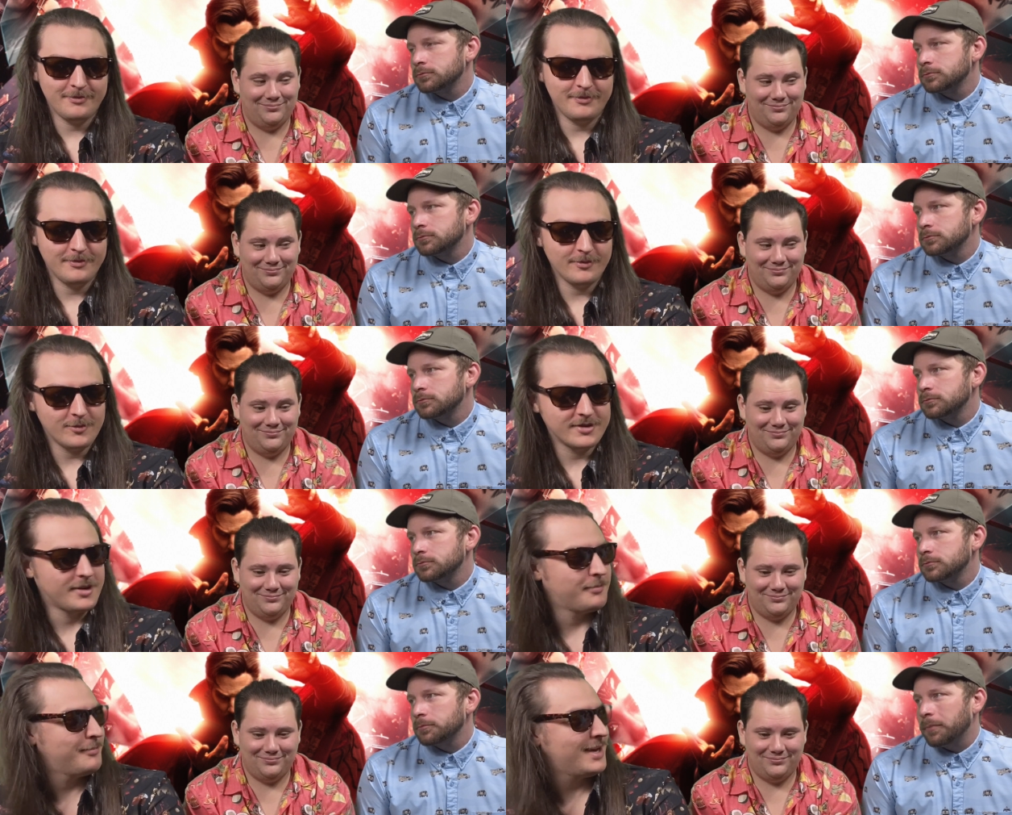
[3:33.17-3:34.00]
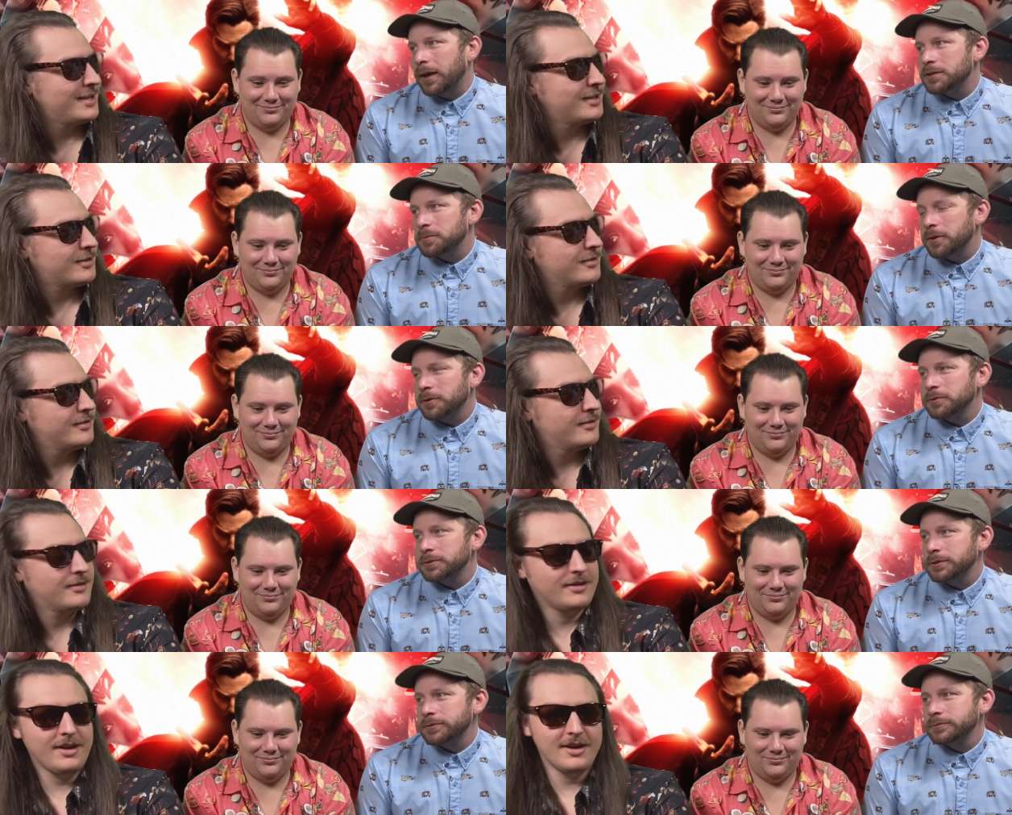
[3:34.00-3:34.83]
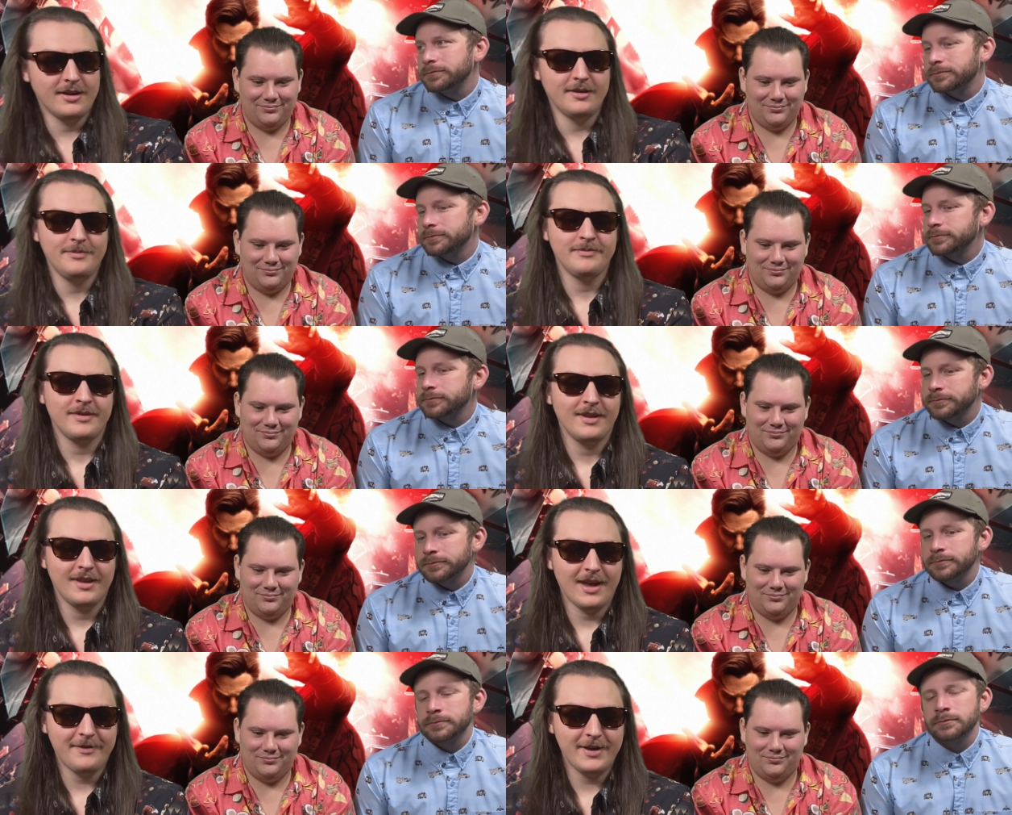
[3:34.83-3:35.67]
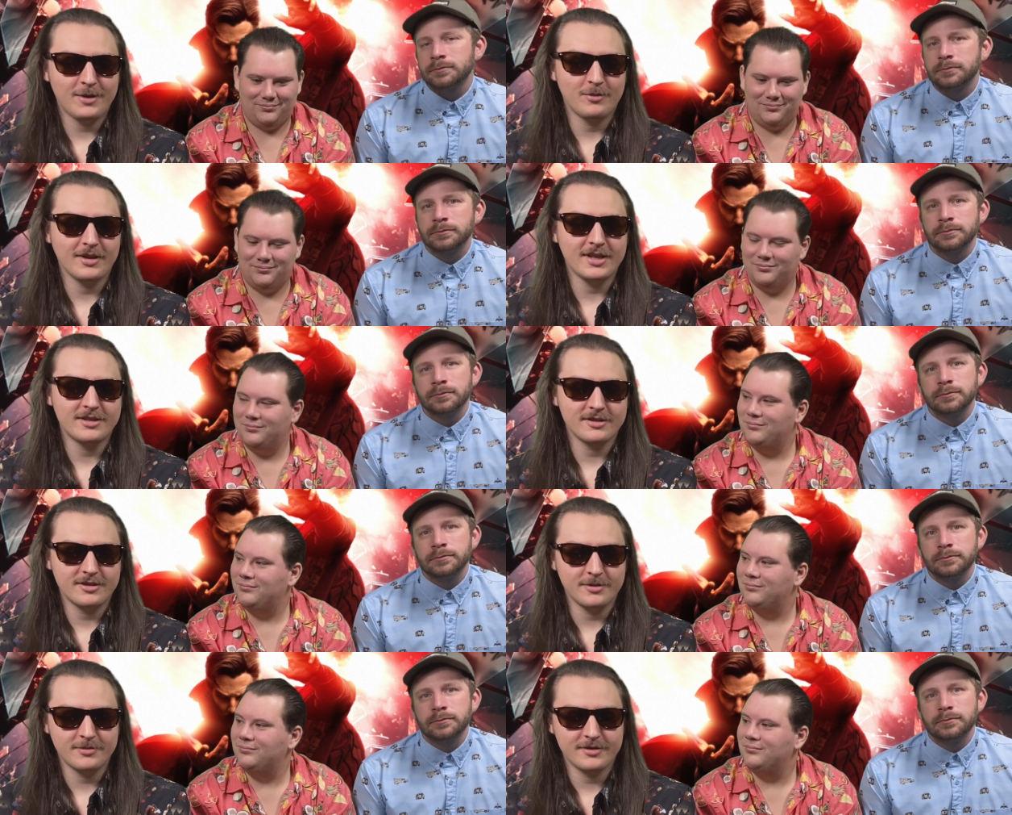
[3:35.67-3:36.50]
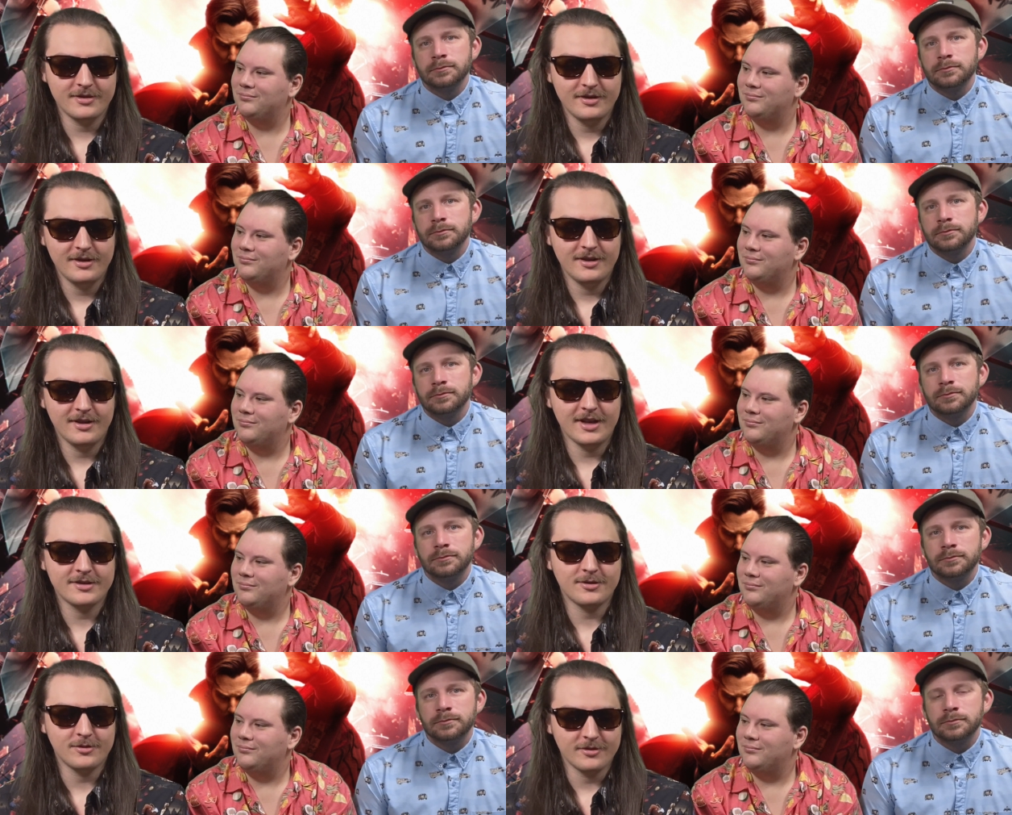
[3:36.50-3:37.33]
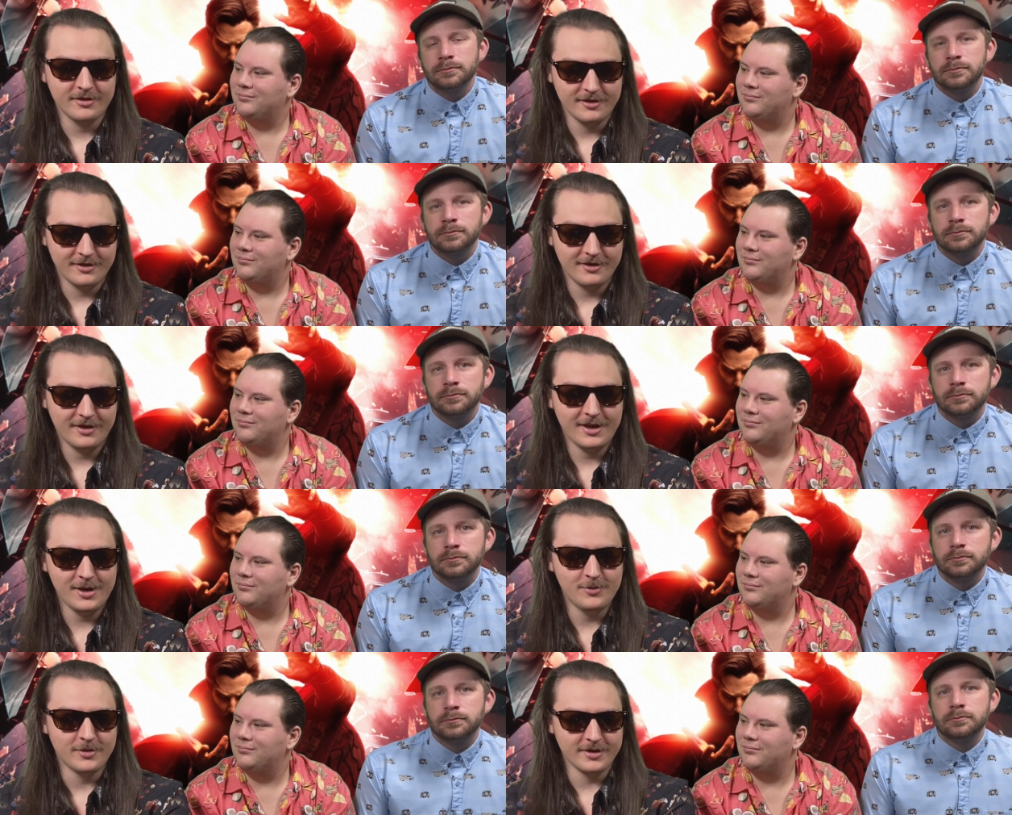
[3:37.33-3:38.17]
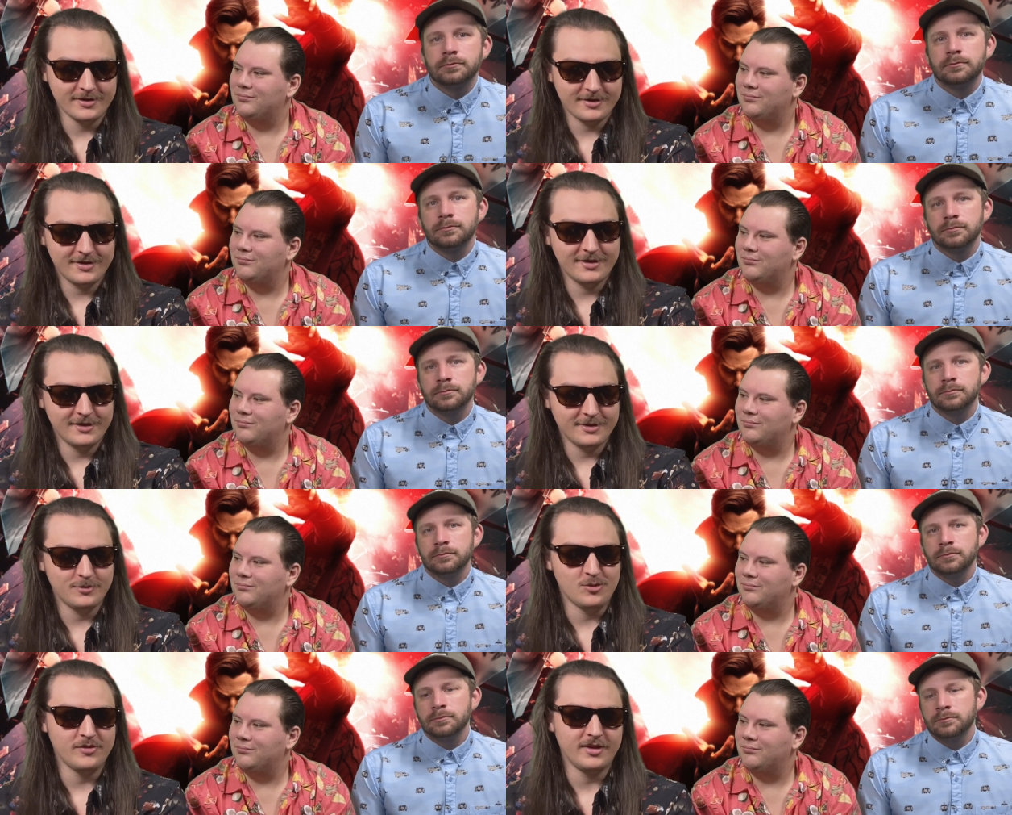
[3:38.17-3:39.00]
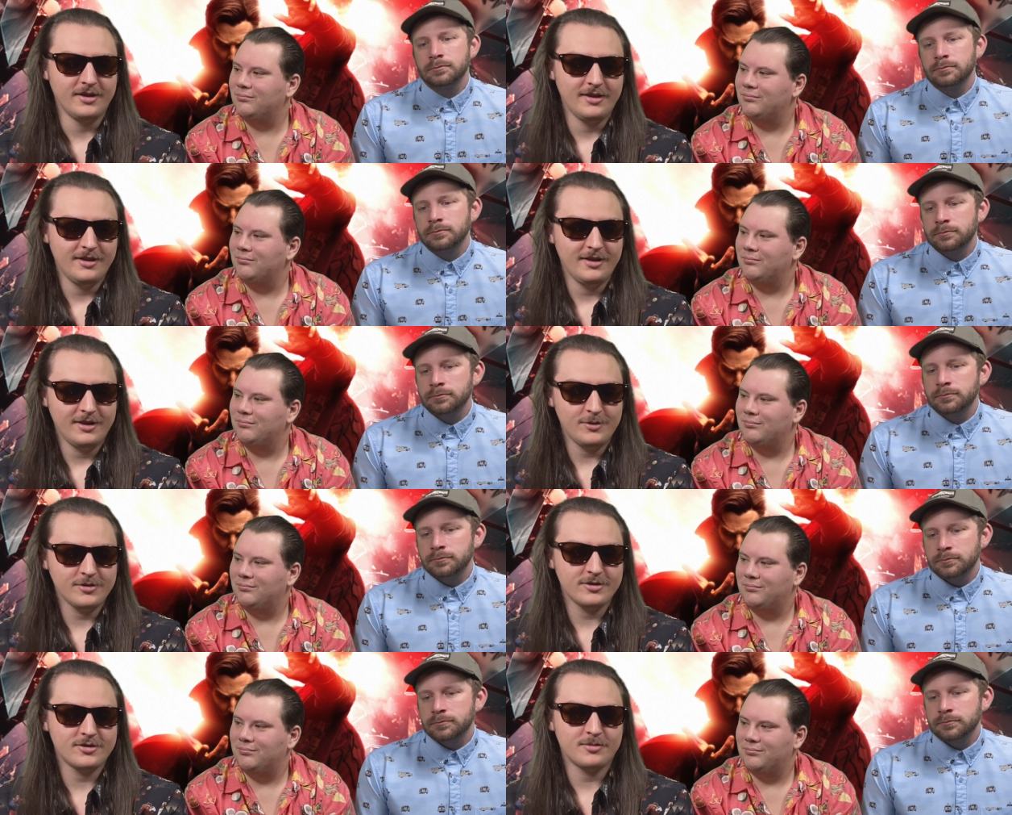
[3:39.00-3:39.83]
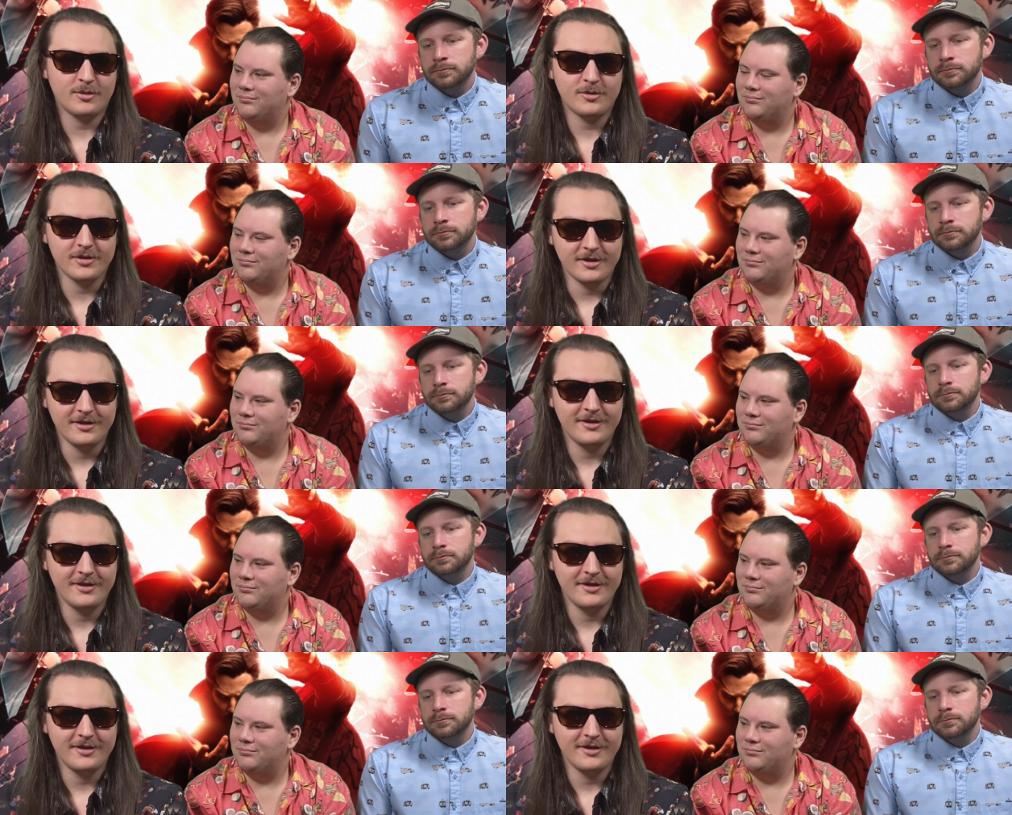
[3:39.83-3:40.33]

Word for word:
Speaker 1: what was it Mad Mads Mikkelsen? Yeah, I've had relationships last longer than he was in this movie. He was a jabroni.